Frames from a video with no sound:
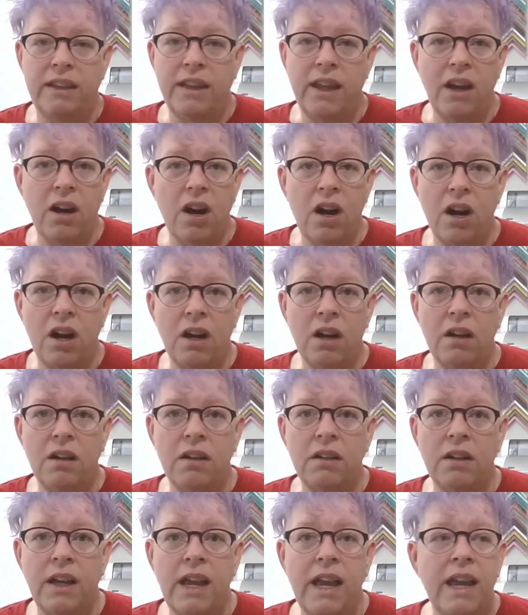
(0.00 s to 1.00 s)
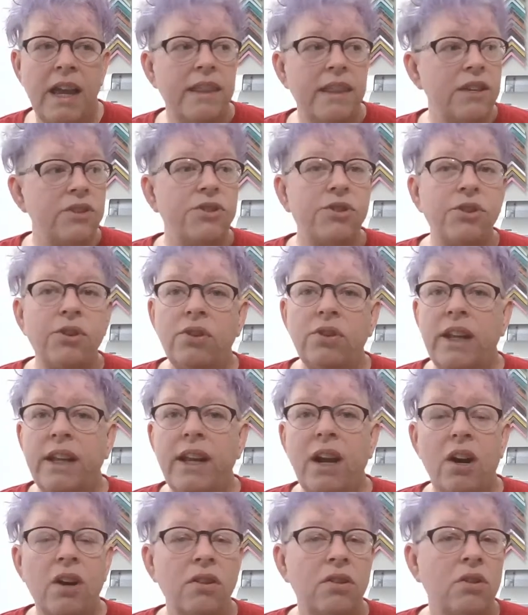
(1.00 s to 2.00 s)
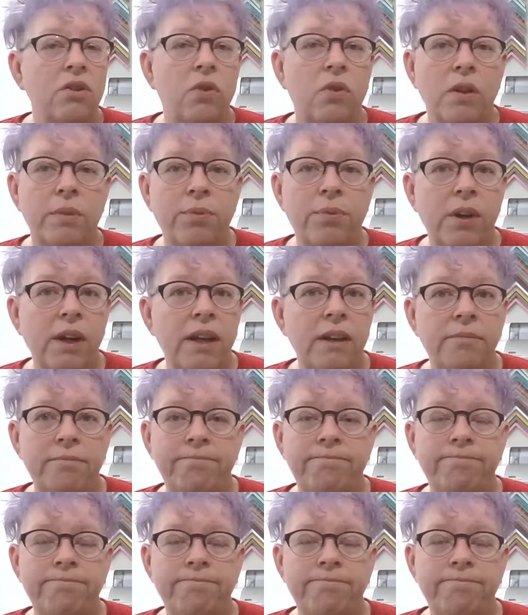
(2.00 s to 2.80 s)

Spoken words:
they are. They certainly aren't corporate.